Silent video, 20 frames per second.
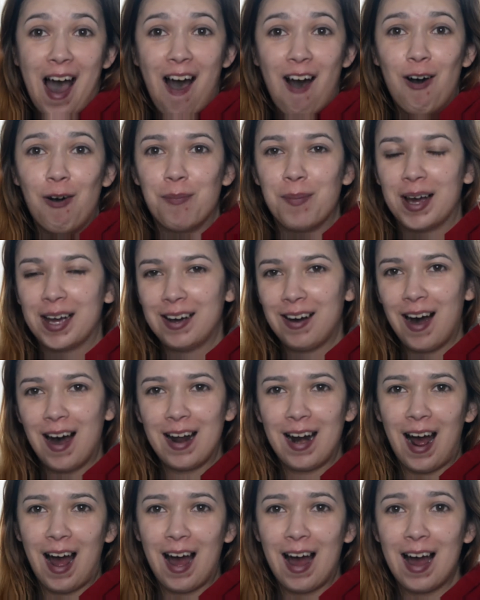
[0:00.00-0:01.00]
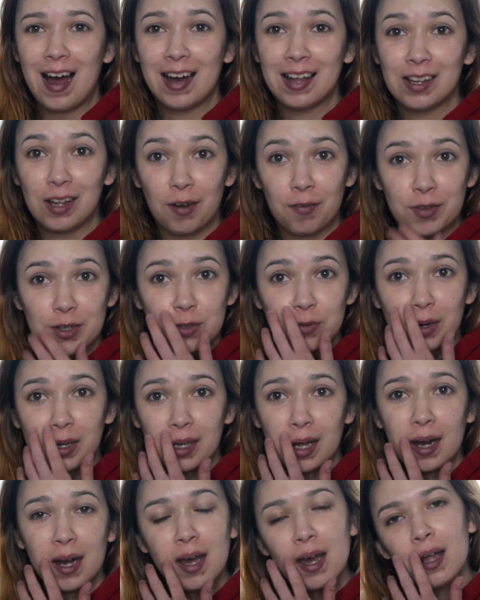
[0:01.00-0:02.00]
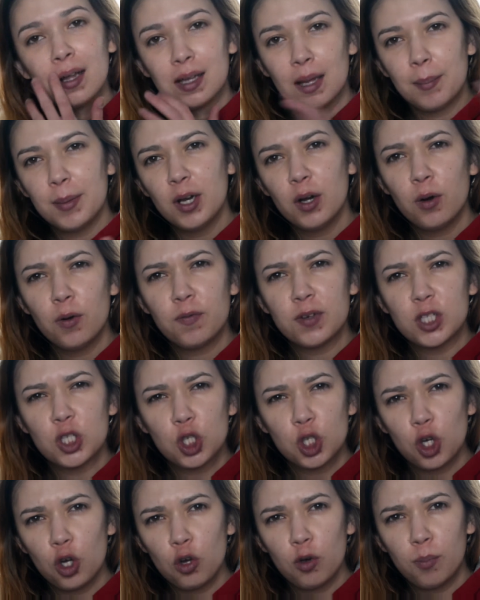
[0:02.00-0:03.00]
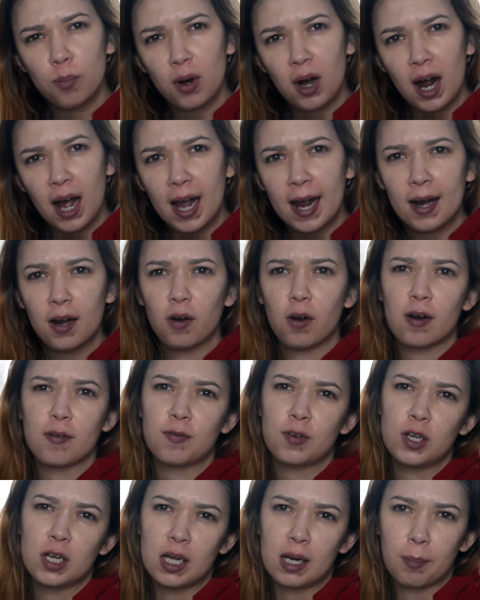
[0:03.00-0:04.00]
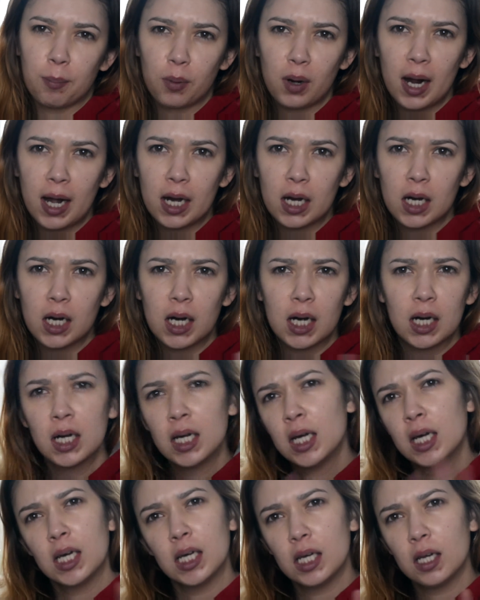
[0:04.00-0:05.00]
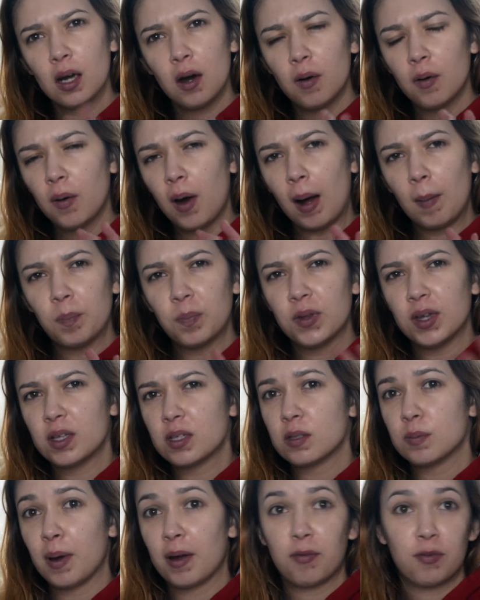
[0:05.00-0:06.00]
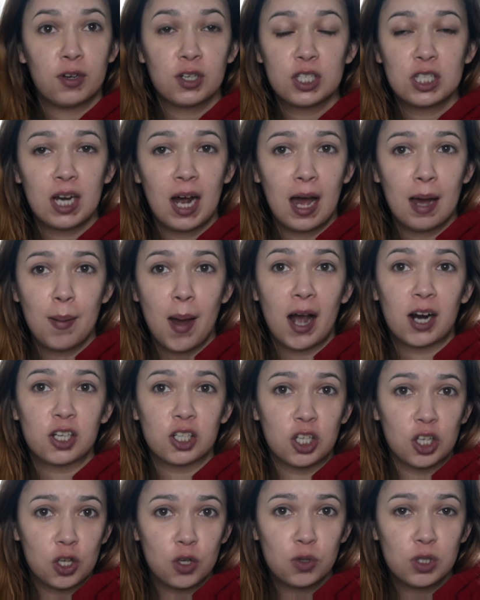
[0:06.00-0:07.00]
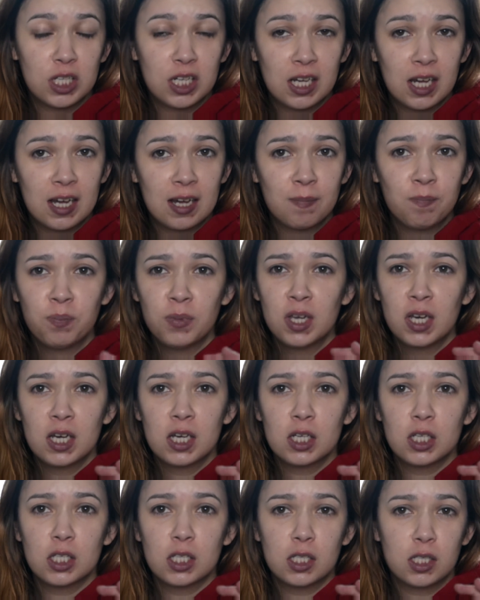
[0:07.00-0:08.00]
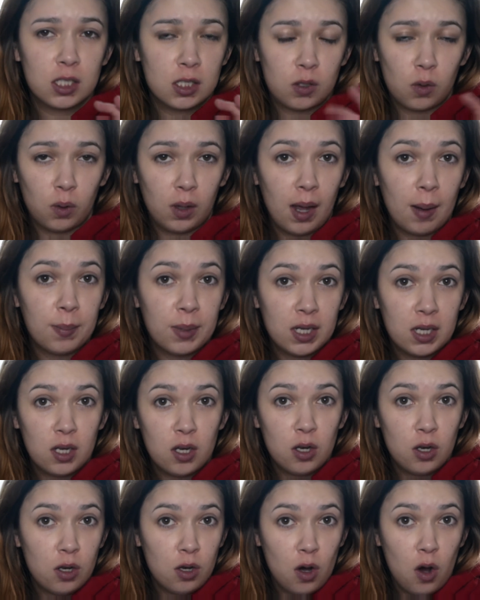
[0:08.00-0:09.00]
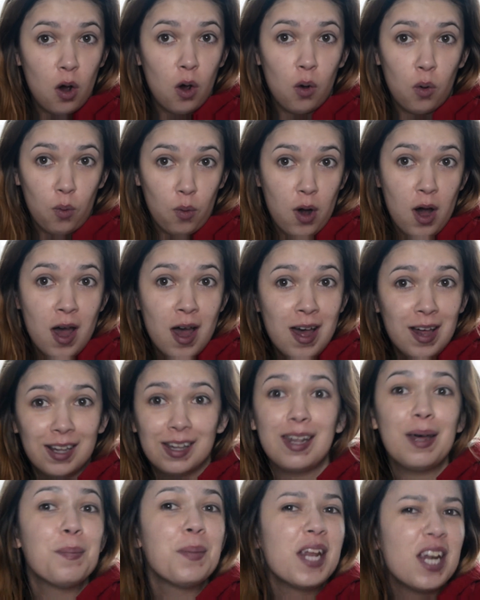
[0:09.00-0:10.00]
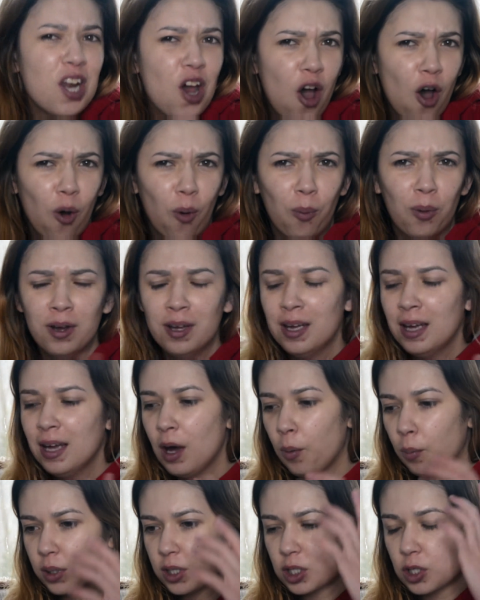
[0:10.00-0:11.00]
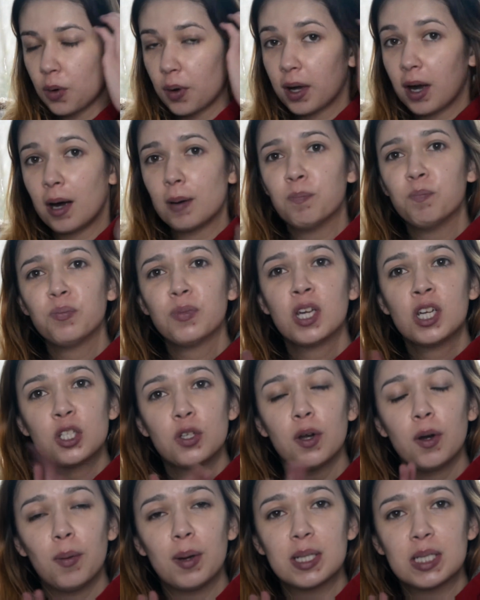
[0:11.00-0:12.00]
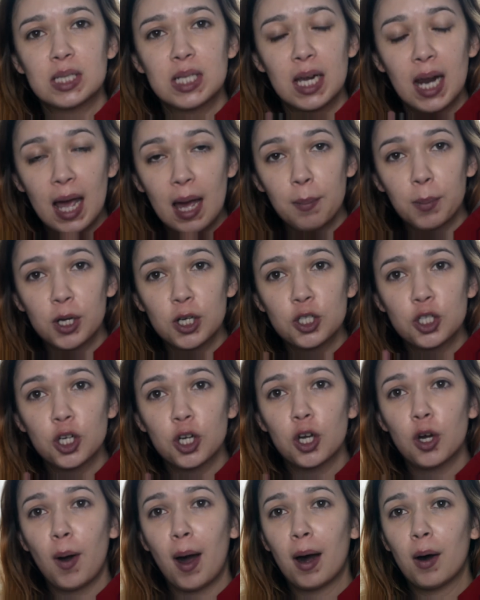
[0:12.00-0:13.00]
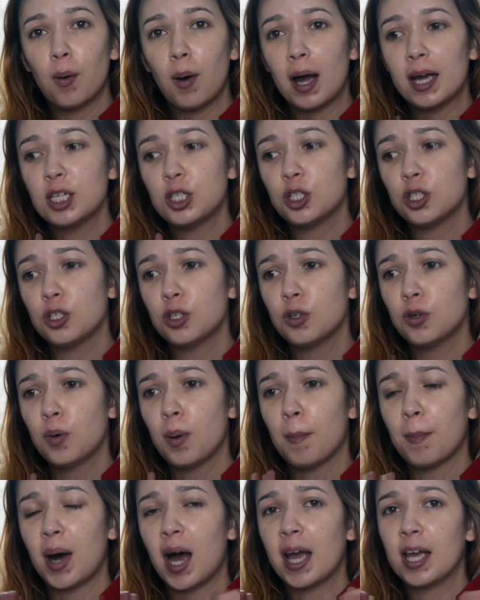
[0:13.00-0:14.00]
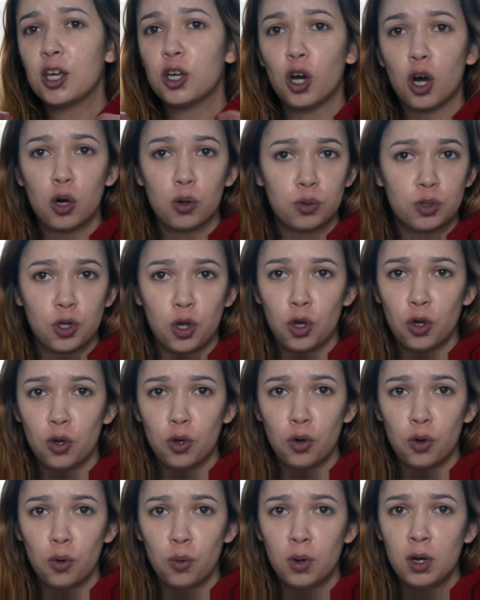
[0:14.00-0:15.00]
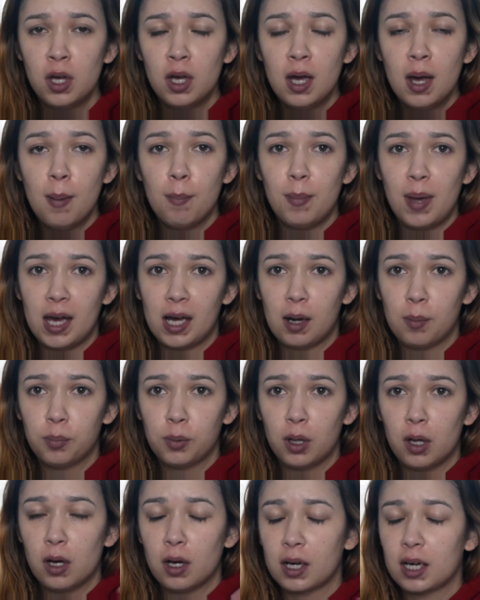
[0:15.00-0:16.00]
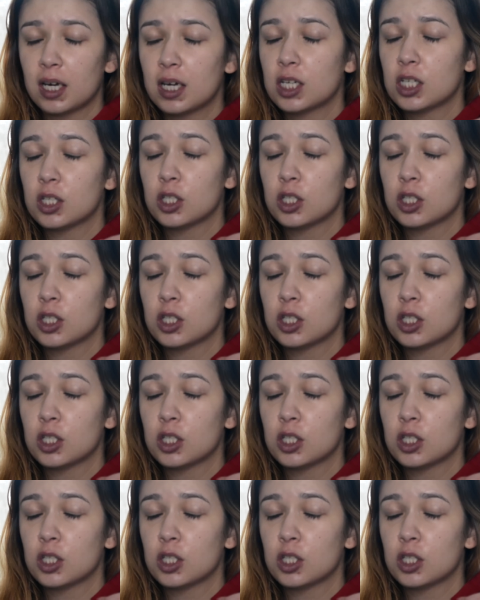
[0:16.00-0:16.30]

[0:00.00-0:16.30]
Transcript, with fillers: Oh my god, I love this ring light. Let me know if it's too bright or if you need it brighter. You know, I, it's my first time actually using it, so let me know. Let me know what's going on. So anyways, today I'm going to show you how I do my go-to makeup look.